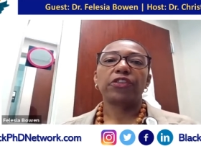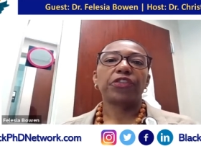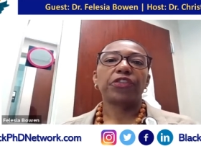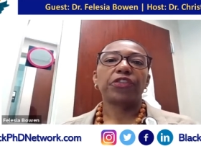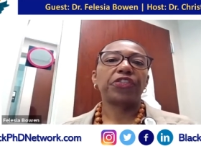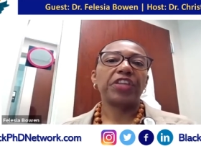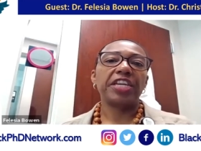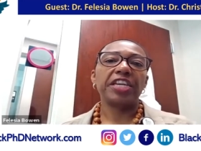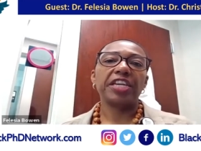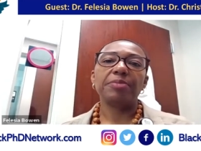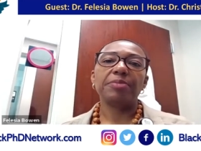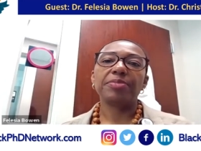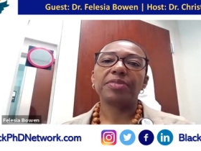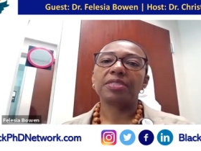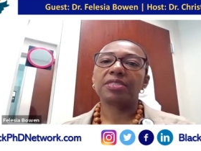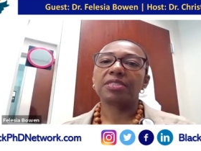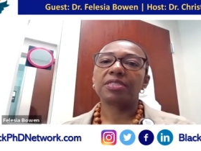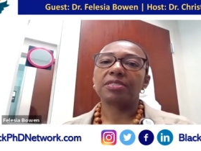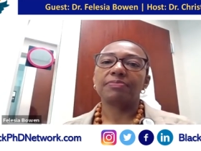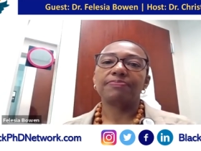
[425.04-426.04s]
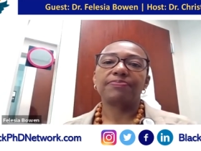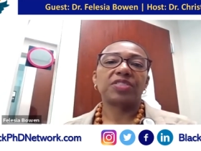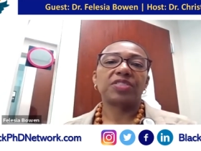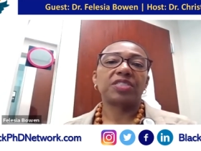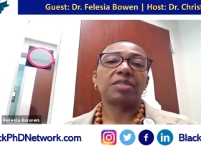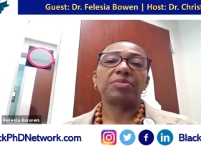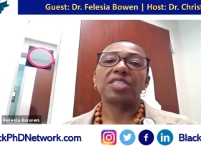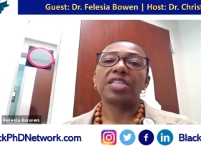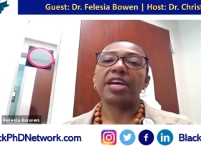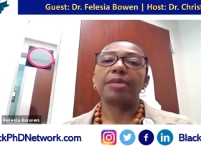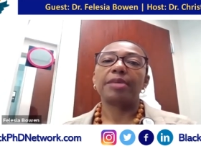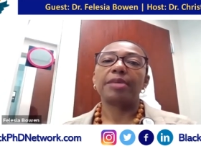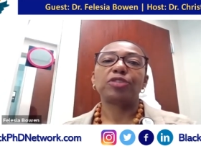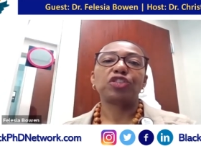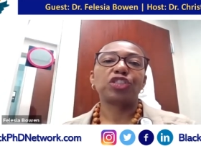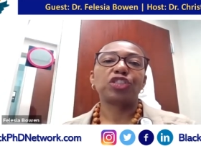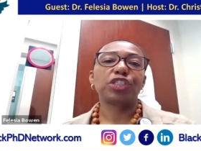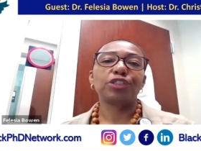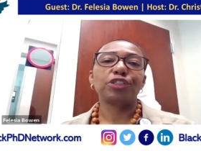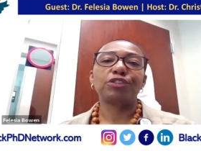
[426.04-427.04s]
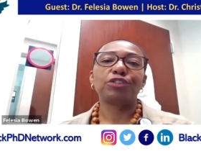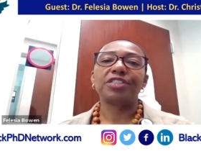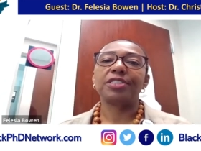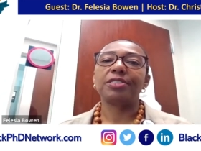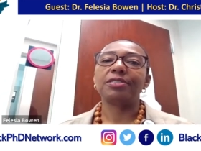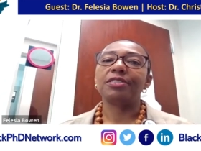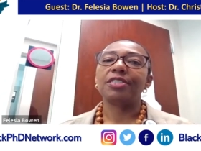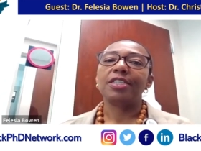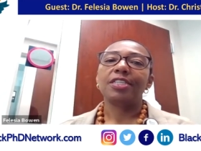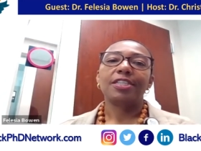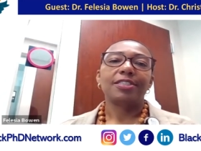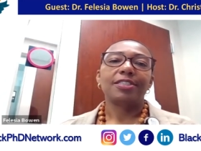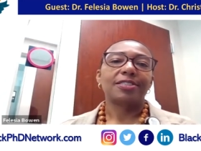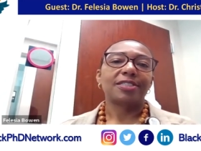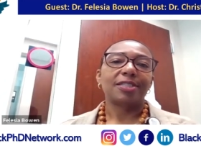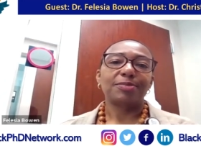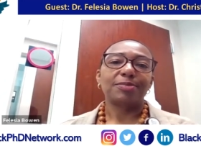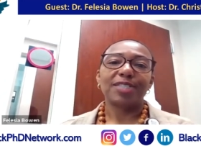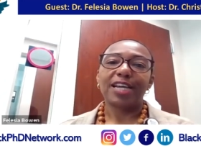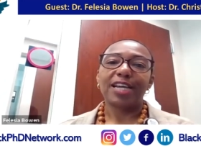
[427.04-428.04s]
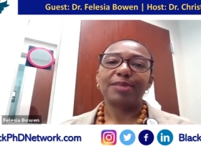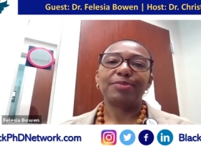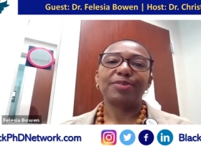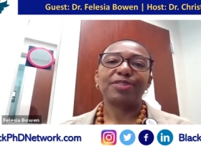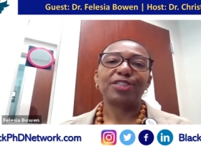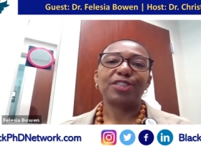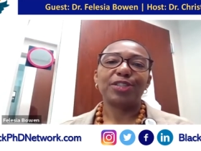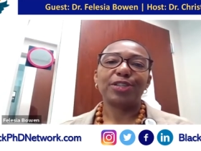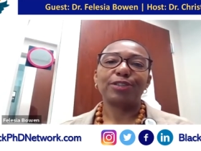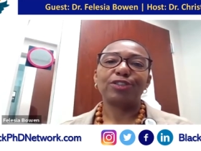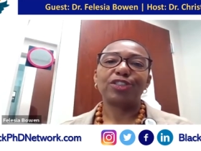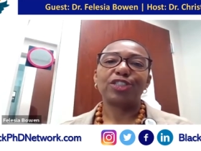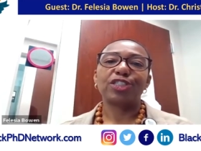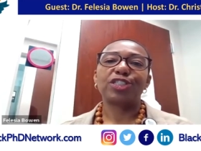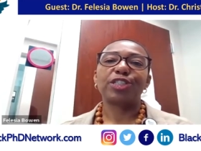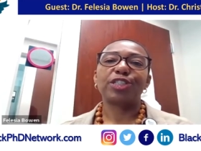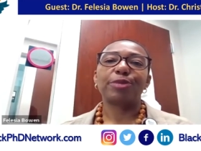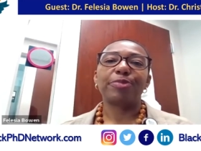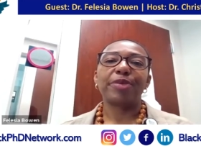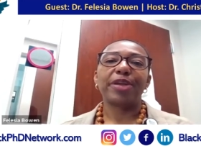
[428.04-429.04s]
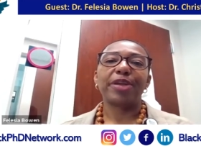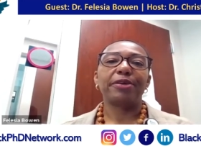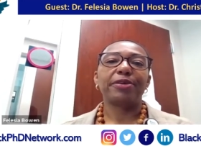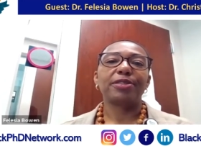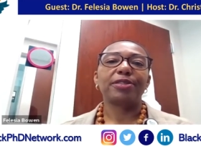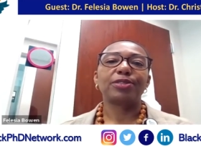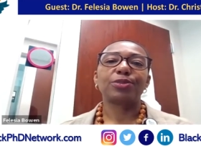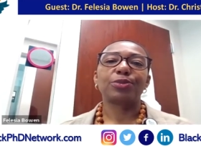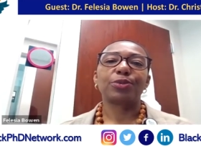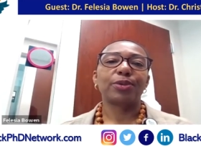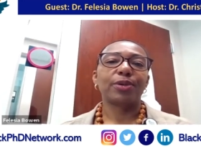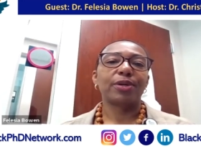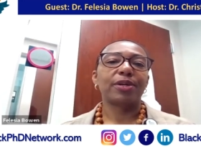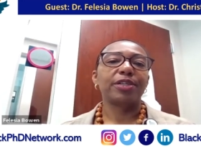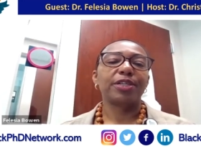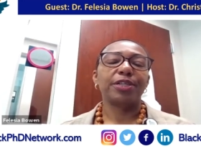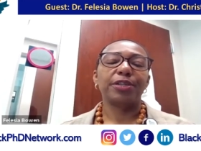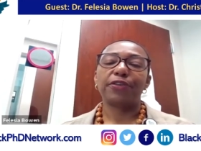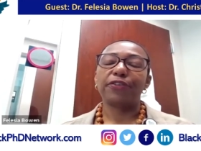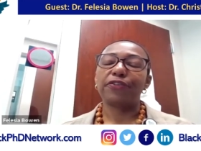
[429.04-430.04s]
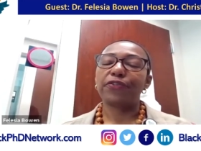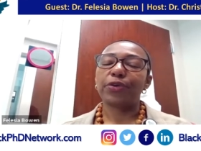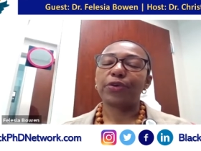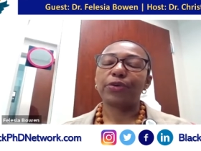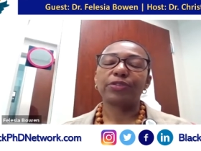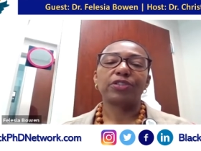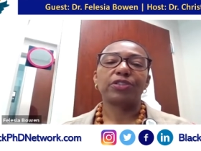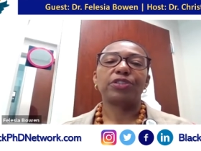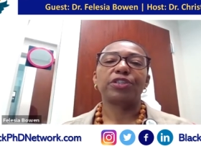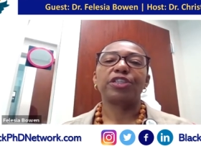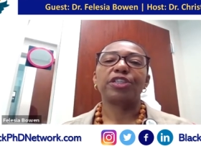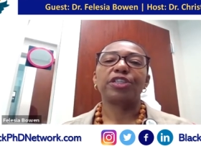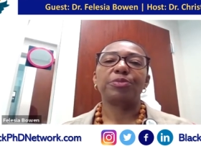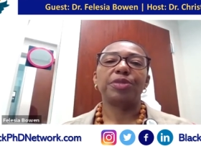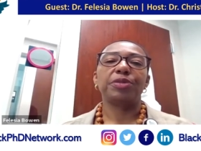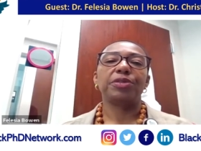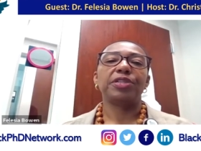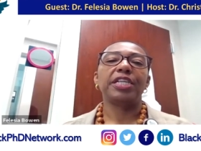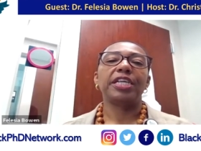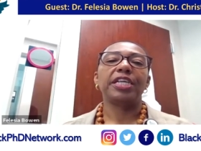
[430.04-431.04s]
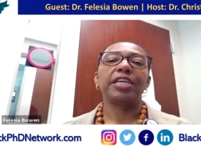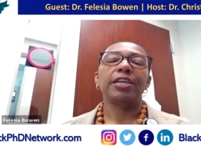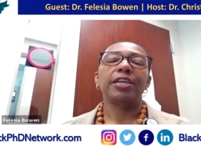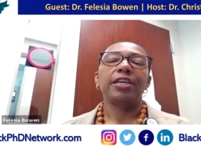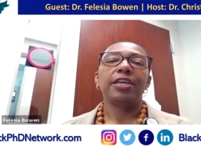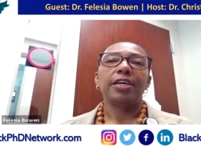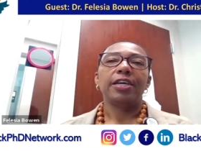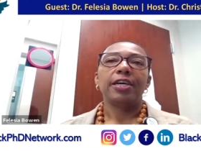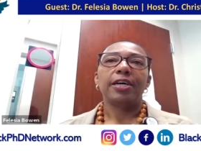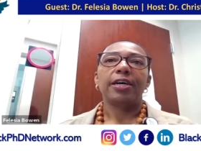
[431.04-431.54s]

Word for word: for themes, sometimes children, sometimes, you know, just their parents or, you know, folks in the community.